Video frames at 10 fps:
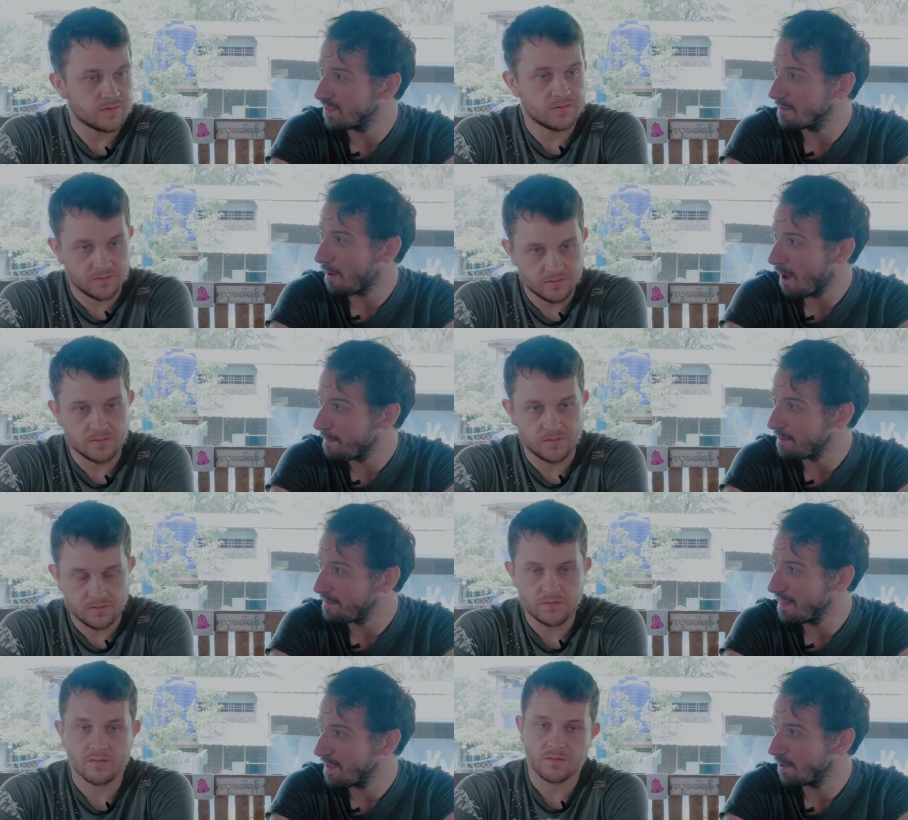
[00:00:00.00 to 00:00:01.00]
Speaker 1: was popping,
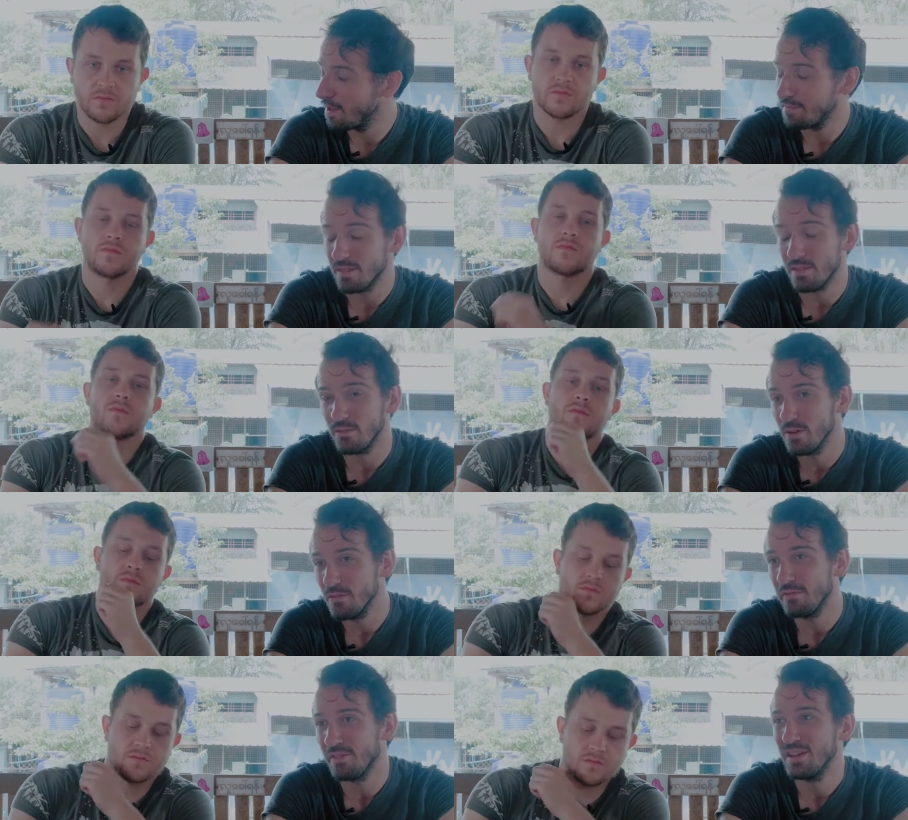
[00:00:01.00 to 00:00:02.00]
man. They were lifting the
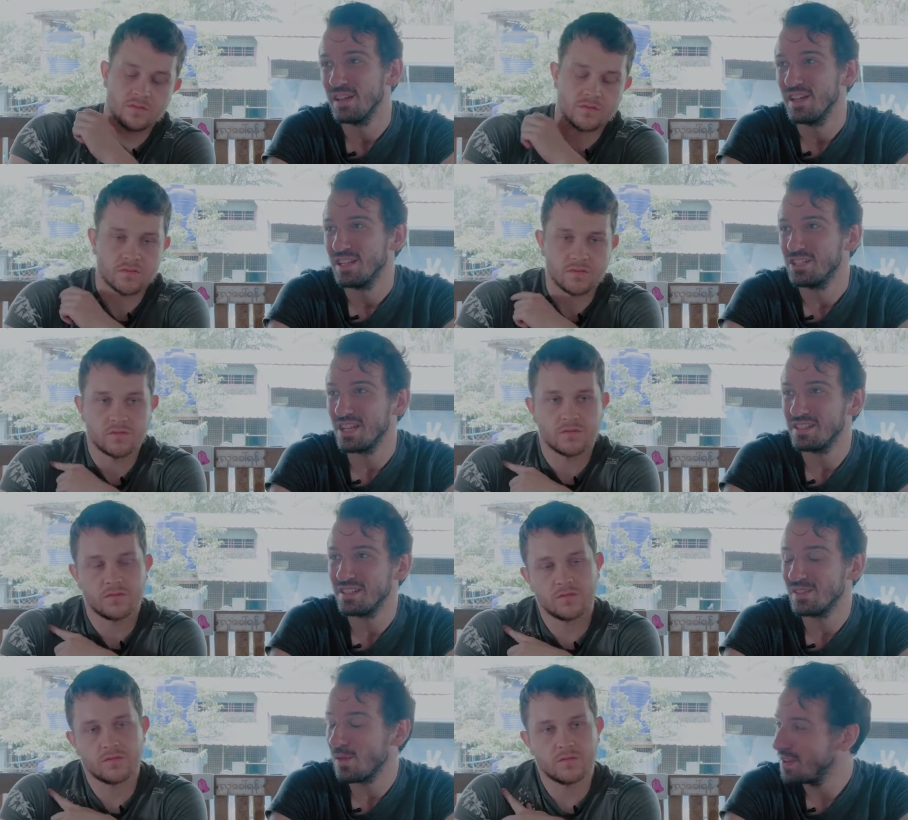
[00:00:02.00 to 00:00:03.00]
roof,
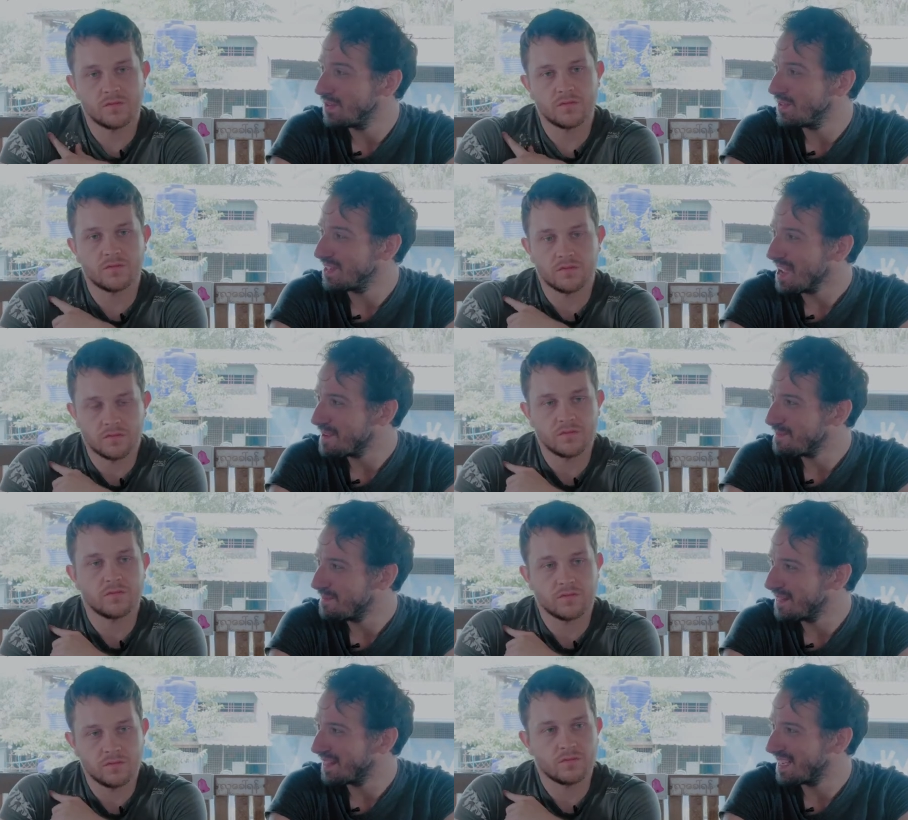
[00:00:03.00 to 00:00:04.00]
chanting Soe Lin Oo's
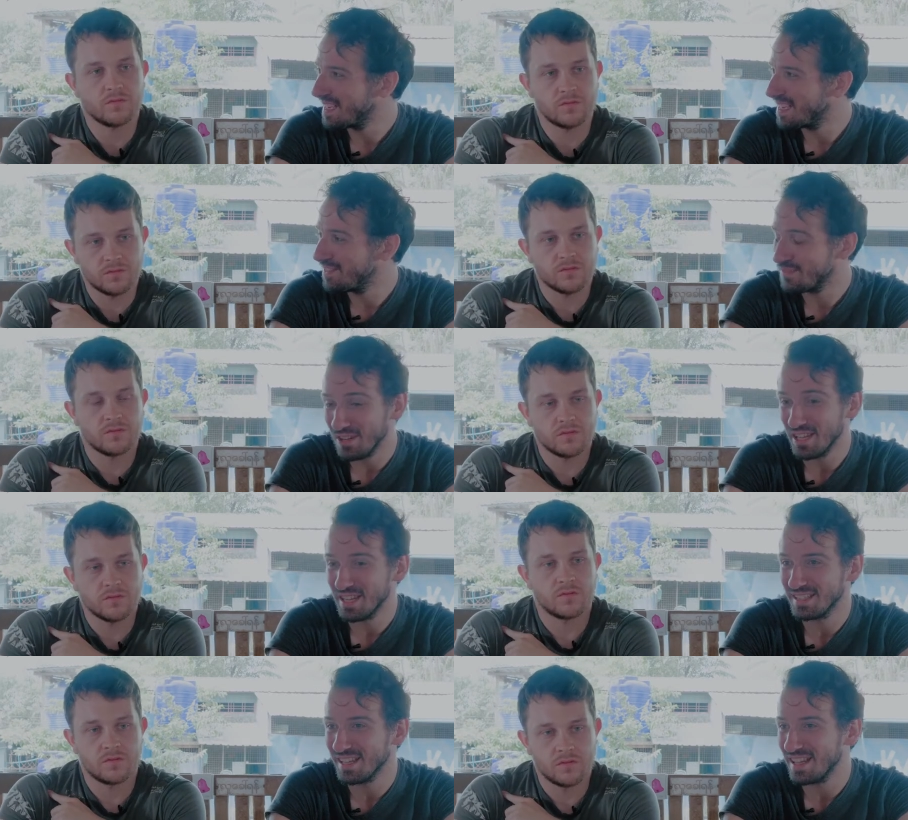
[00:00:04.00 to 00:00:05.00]
name. Like mm-hmm. it was really
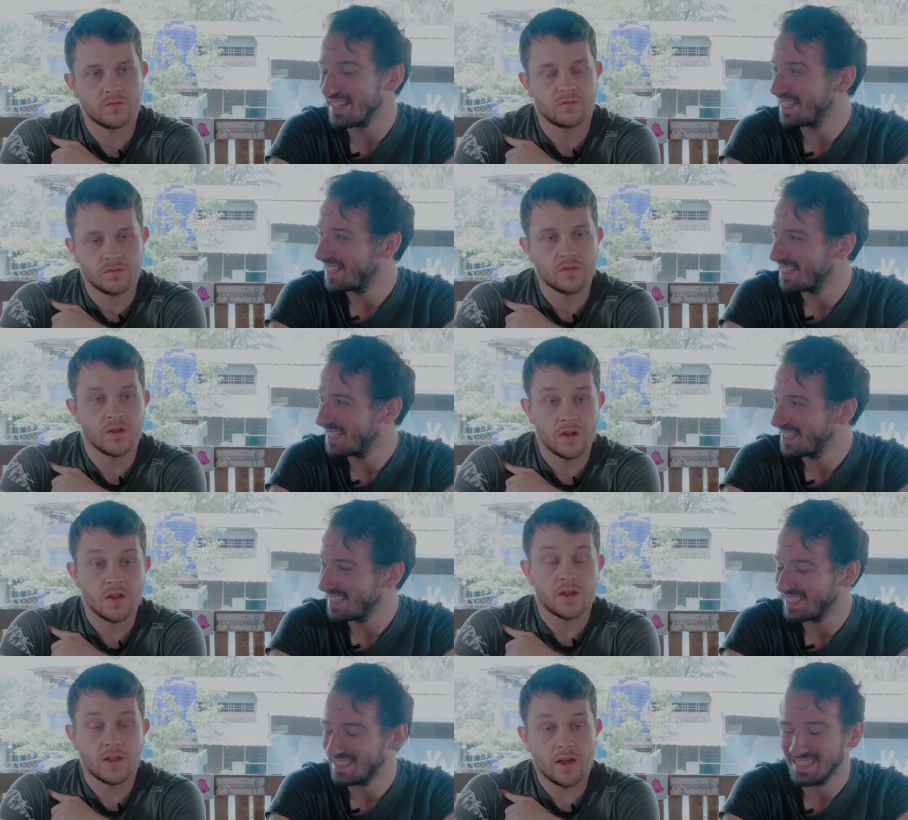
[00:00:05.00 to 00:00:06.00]
exciting.
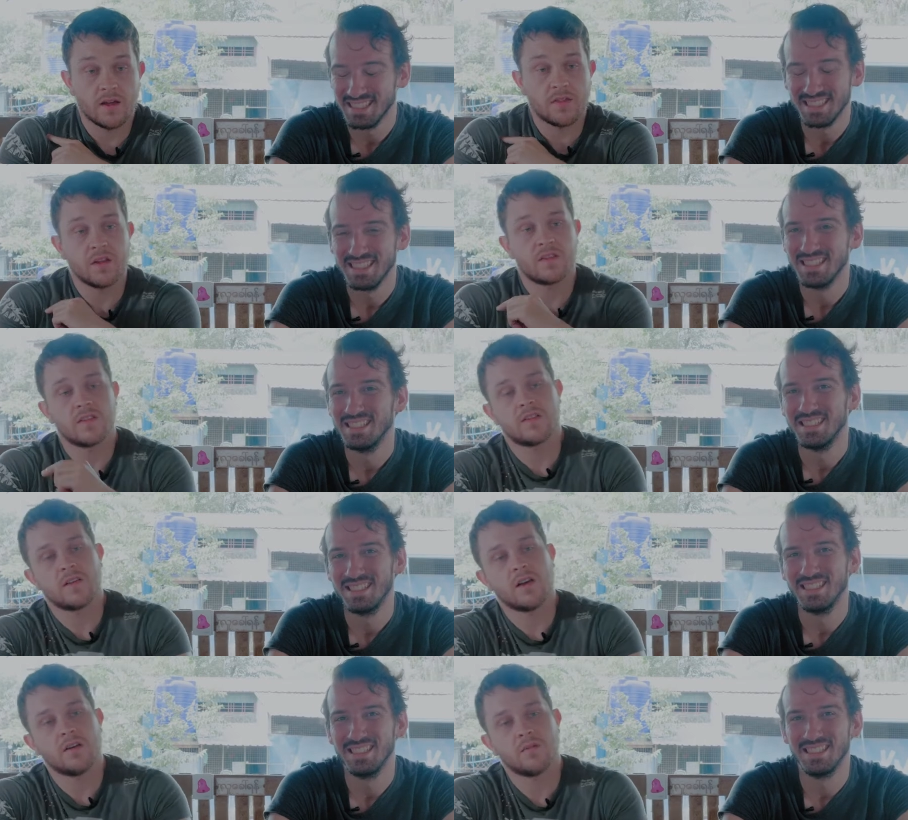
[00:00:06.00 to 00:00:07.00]
Speaker 2: Yeah, and the the
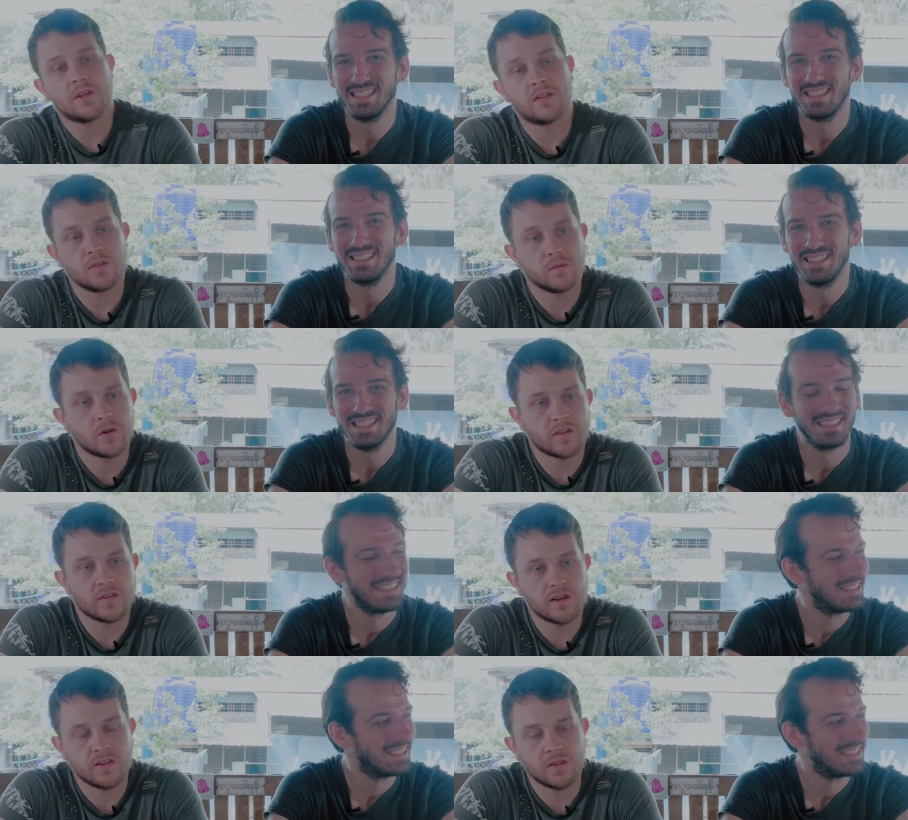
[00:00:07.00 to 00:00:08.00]
t we t got to
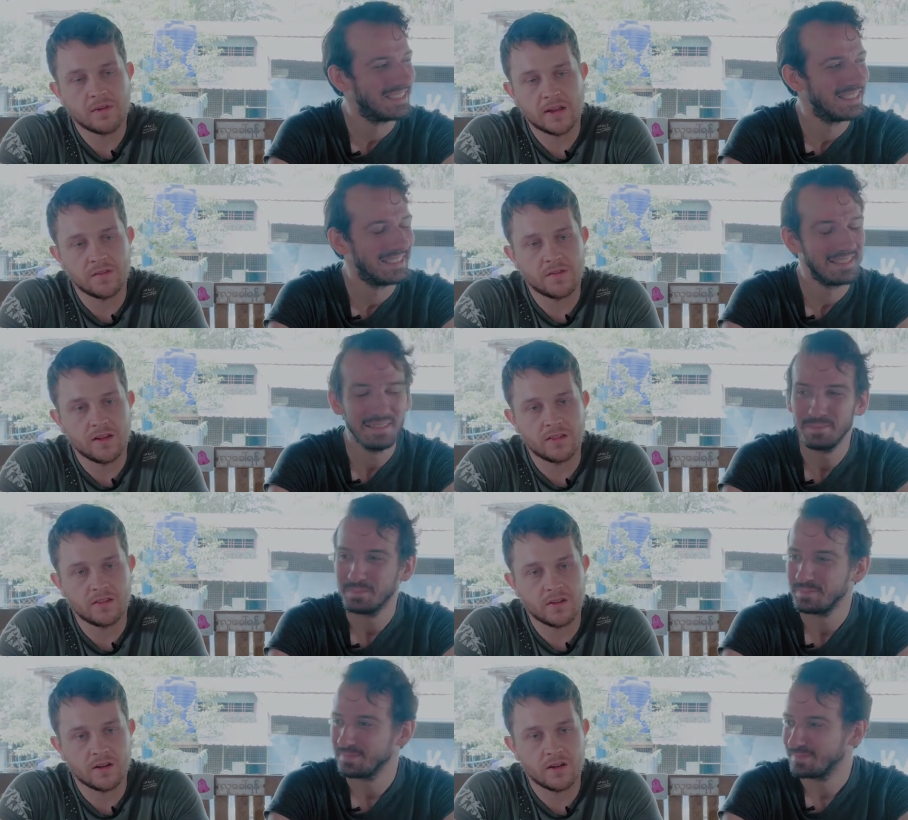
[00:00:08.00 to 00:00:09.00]
see in the main
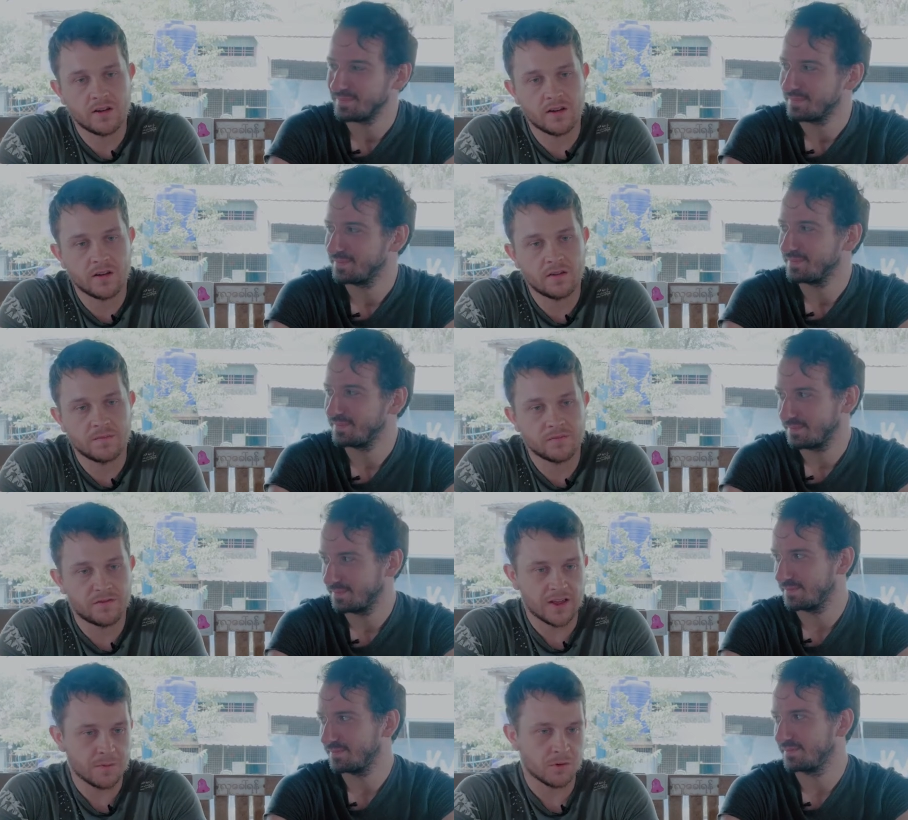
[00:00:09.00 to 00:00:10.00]
event the
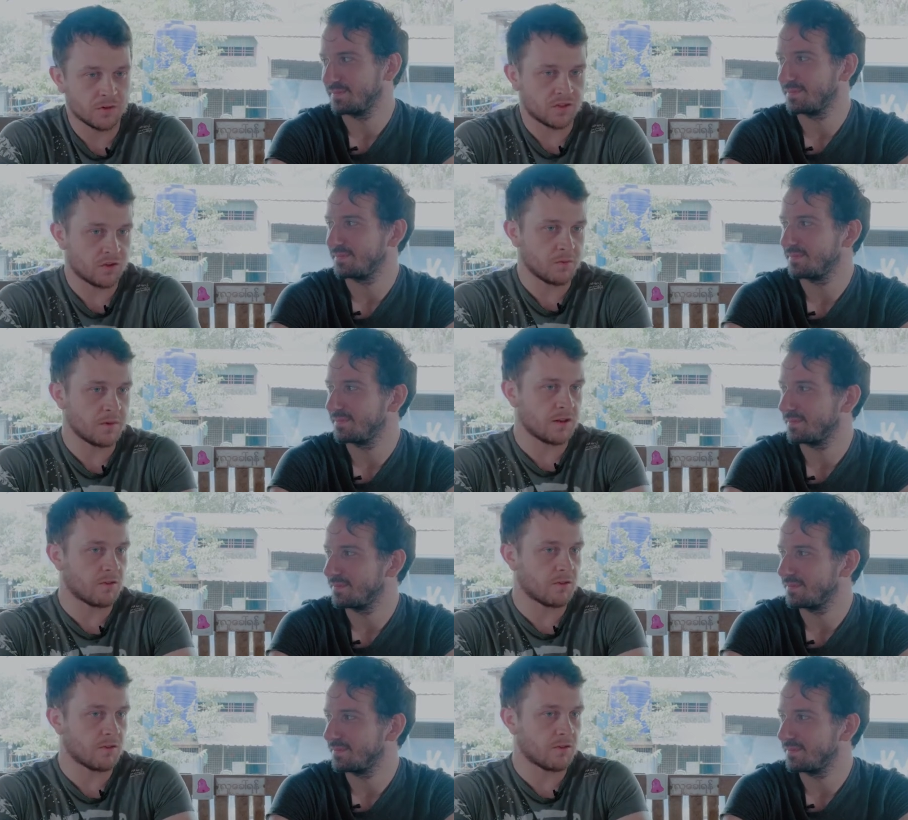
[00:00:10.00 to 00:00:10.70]
fabled two-minute